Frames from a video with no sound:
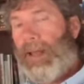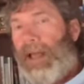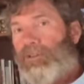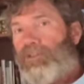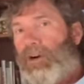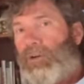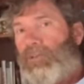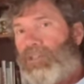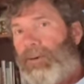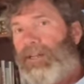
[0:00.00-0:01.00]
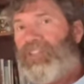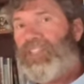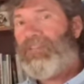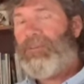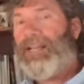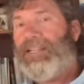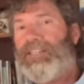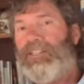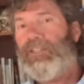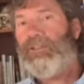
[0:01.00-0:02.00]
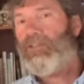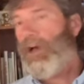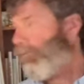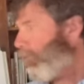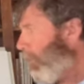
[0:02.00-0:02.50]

have a struggle with a spreadsheet. You might need to use software.